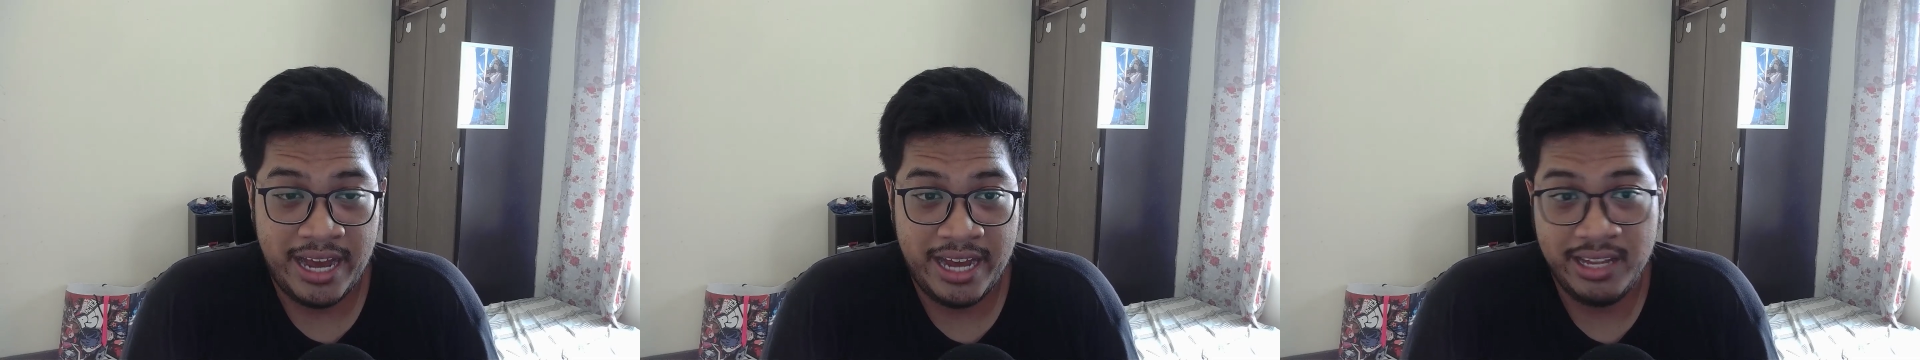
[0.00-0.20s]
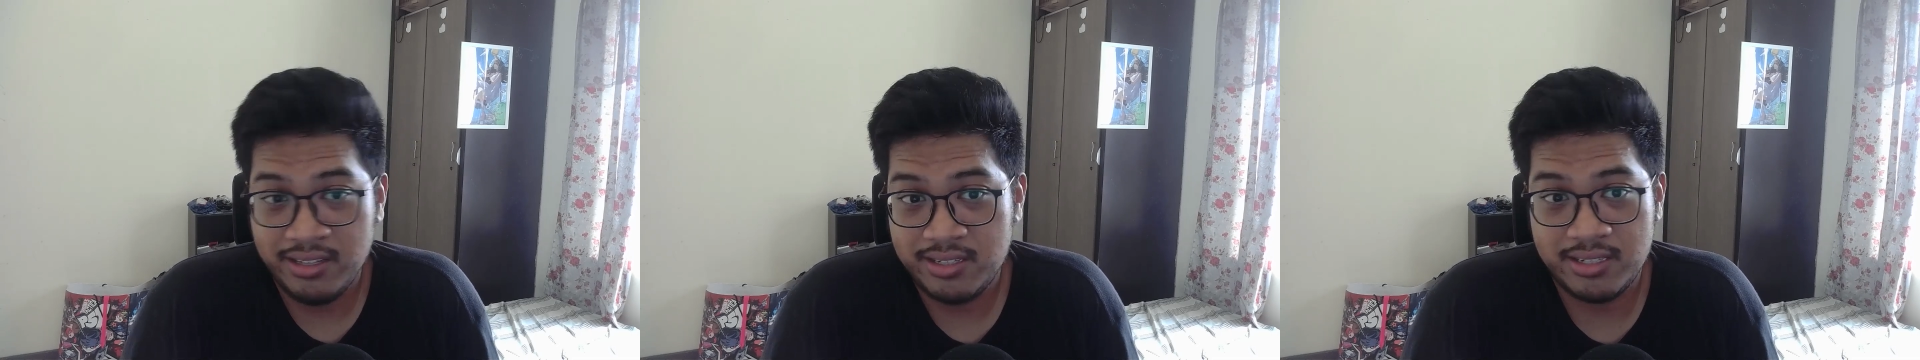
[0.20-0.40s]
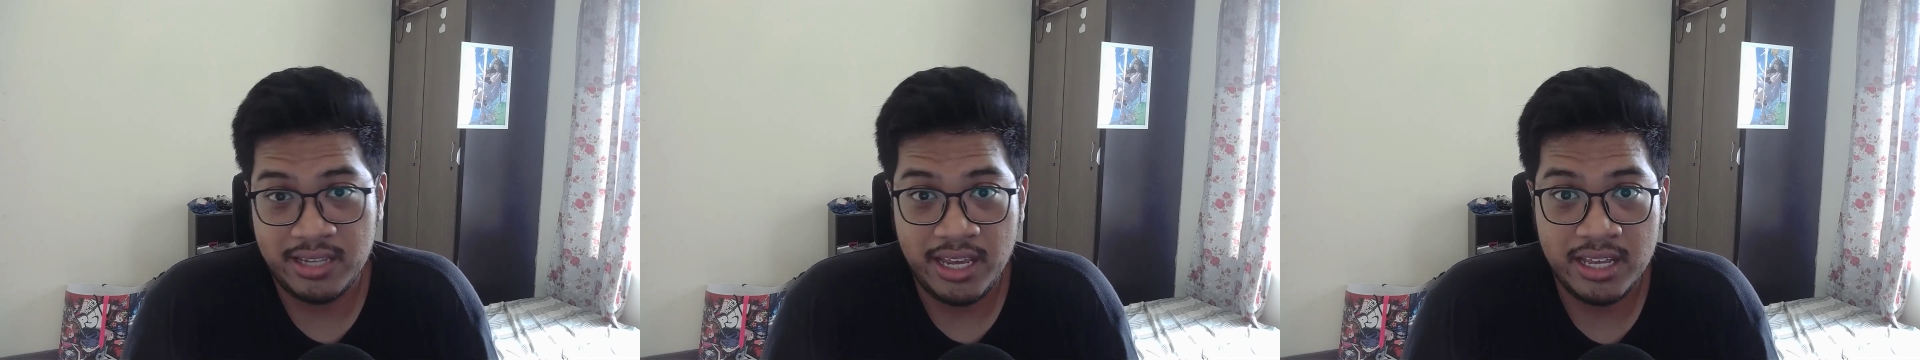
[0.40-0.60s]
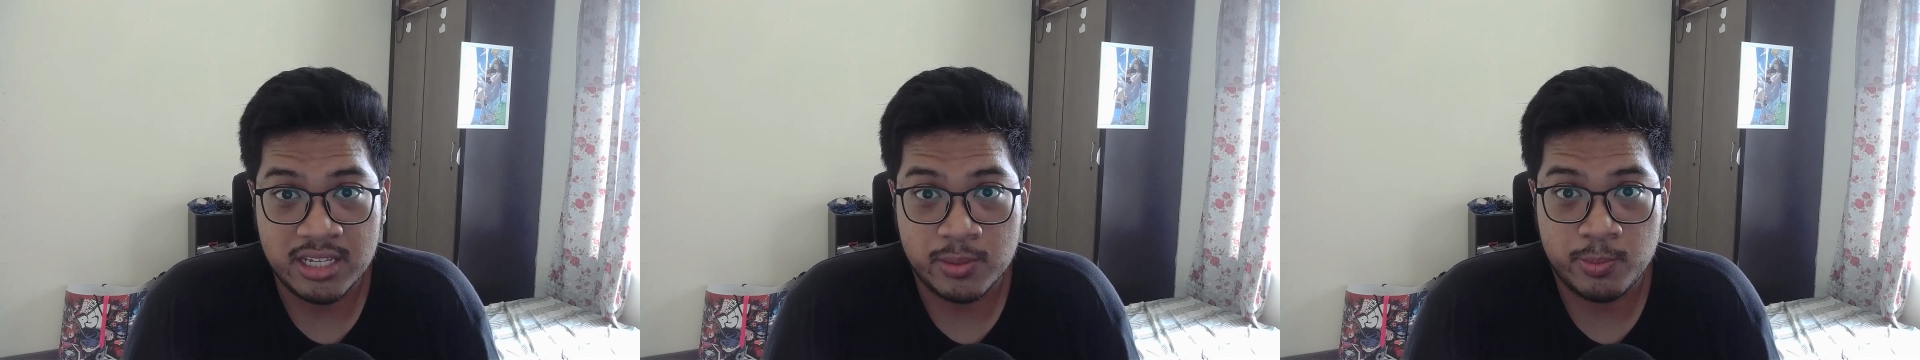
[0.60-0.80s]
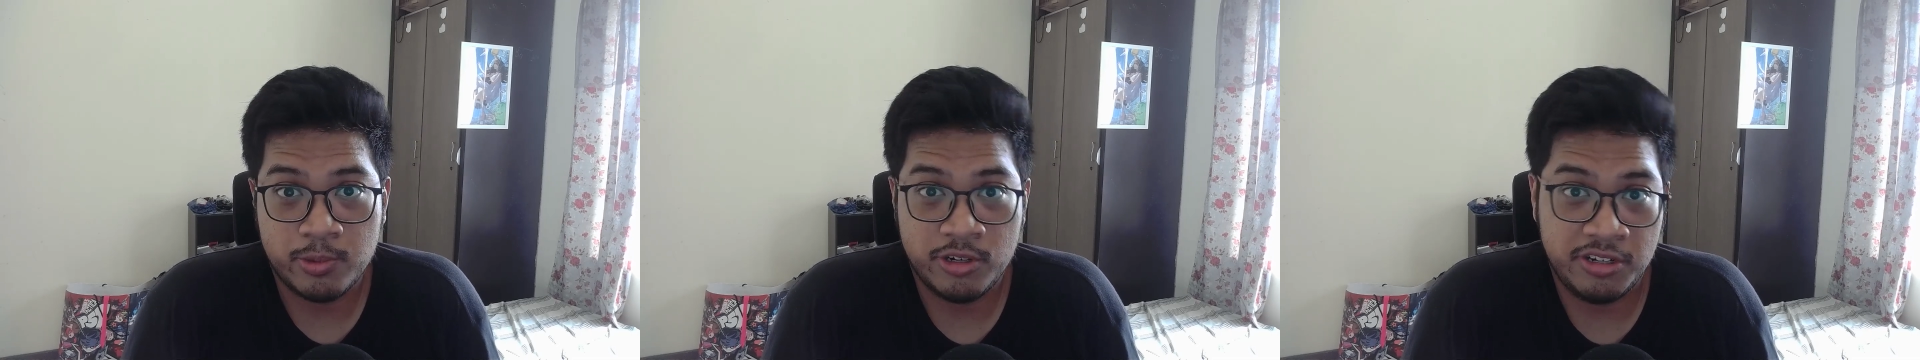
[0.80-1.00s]
I'd say
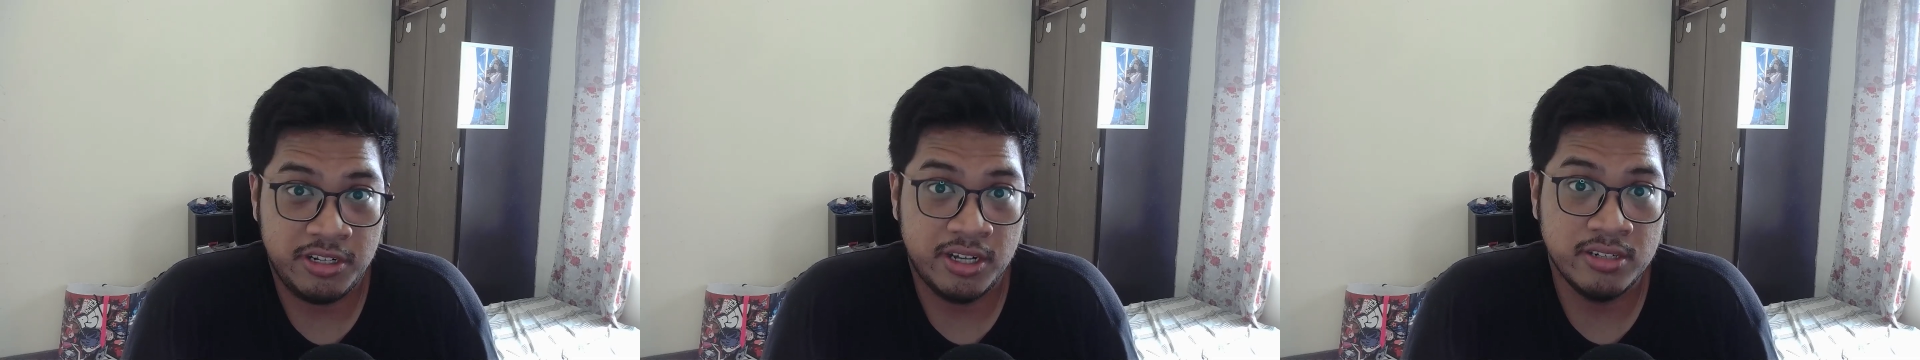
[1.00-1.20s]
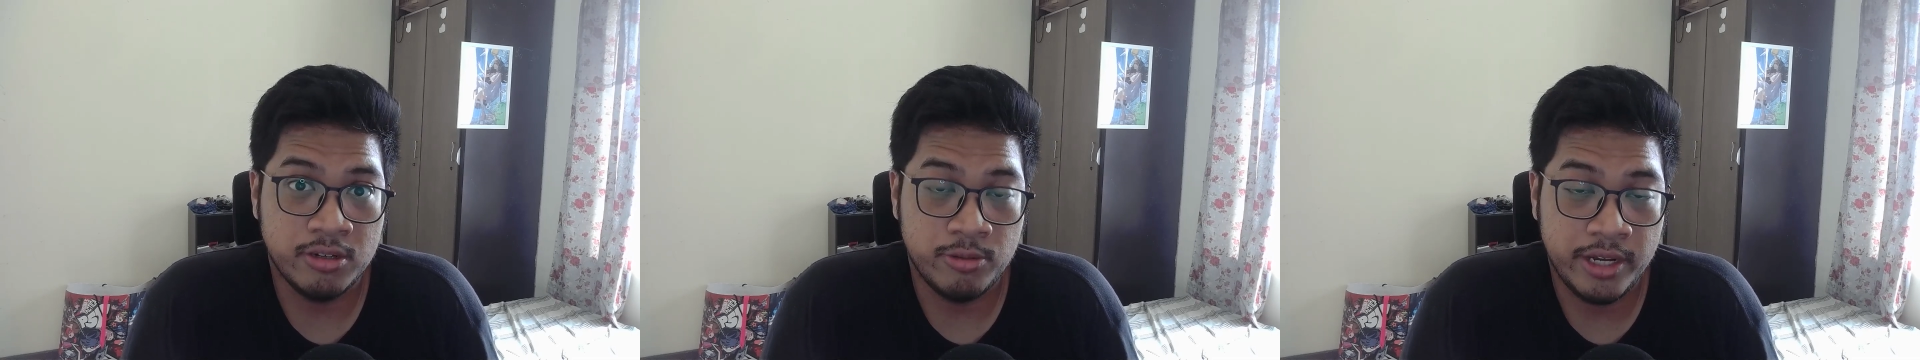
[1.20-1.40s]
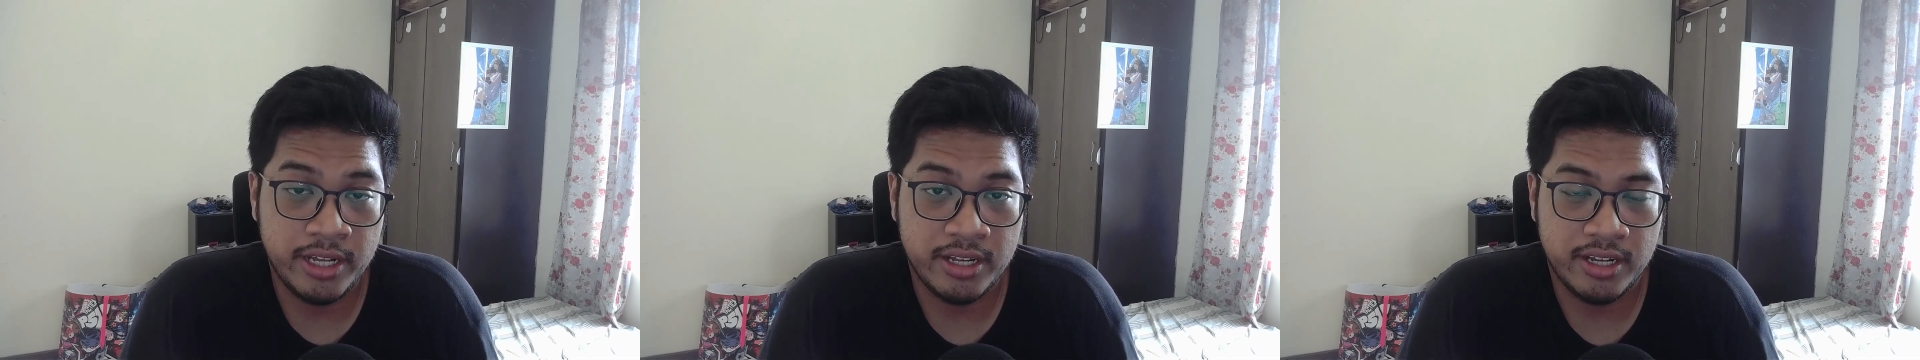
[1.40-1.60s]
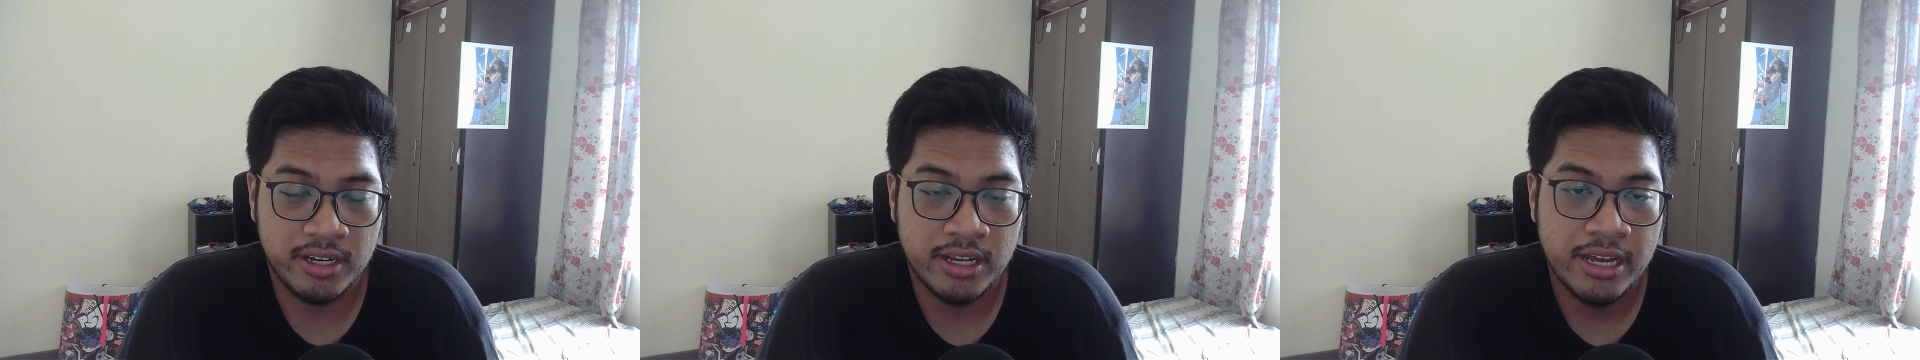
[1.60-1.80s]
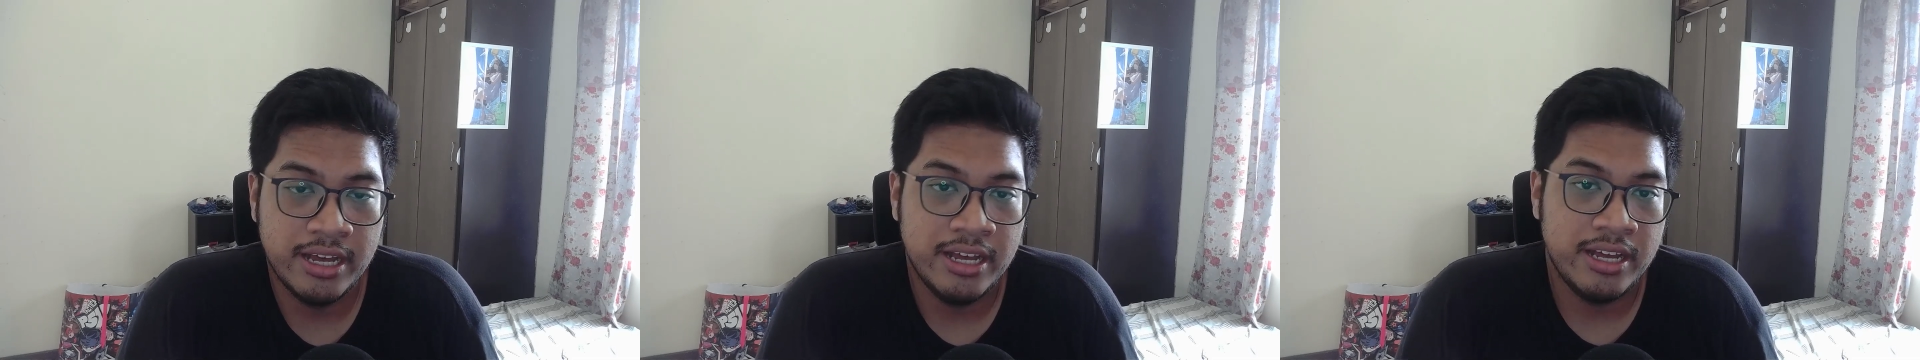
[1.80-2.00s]
is pretty underrated.
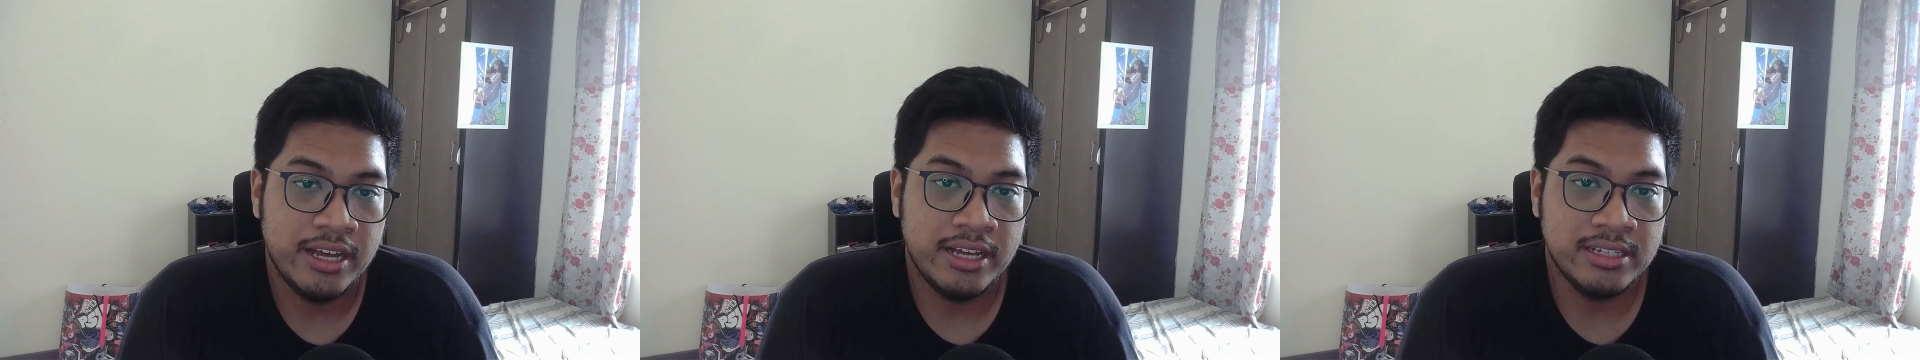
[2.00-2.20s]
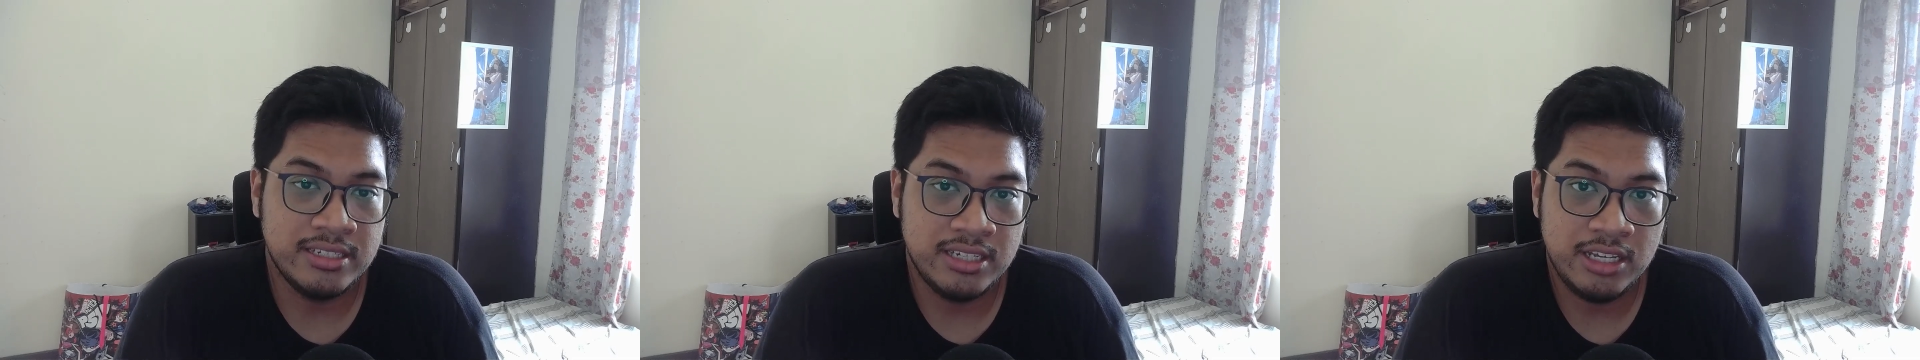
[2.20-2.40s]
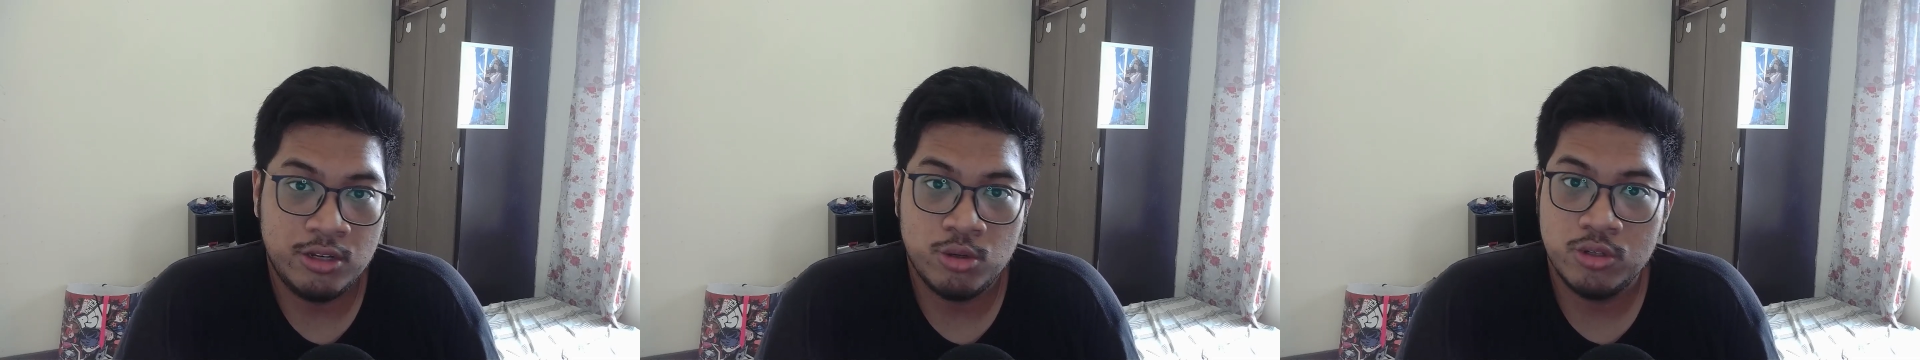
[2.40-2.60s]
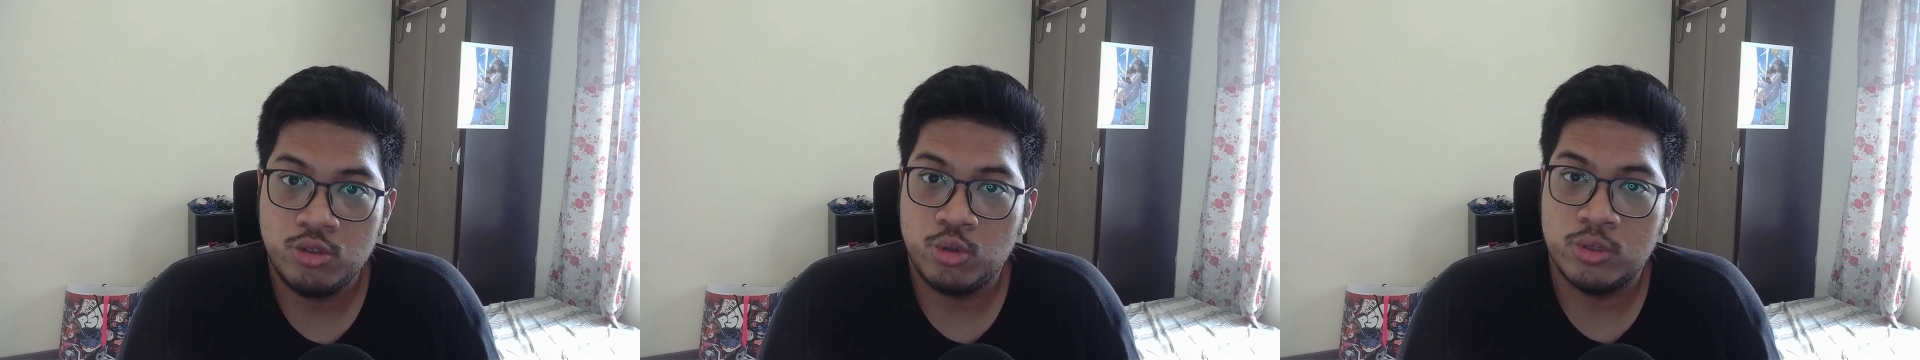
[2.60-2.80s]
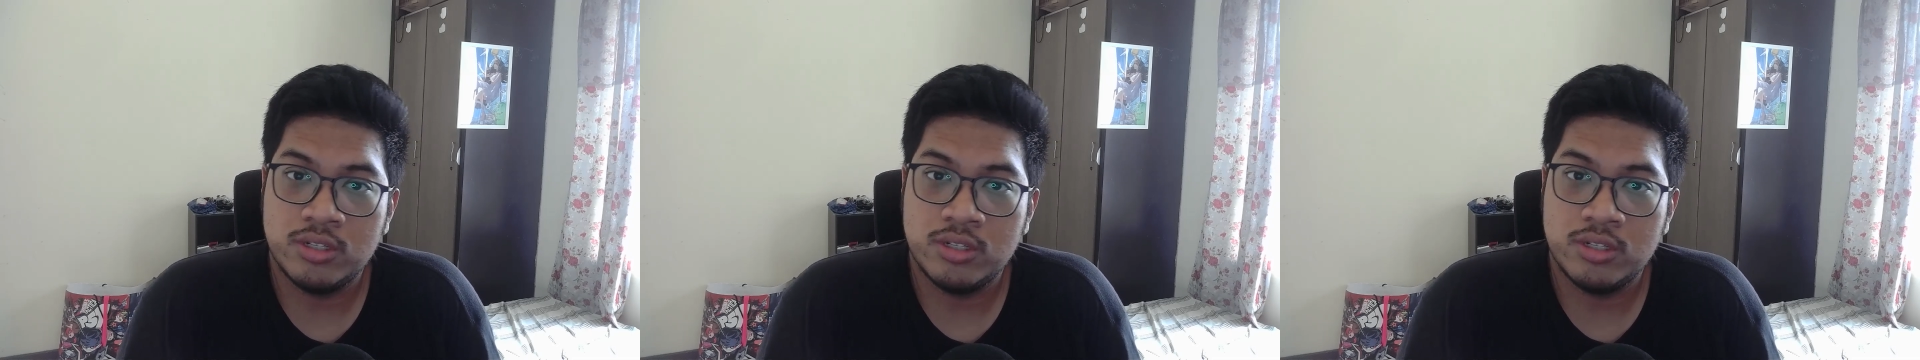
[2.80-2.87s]
A sequel to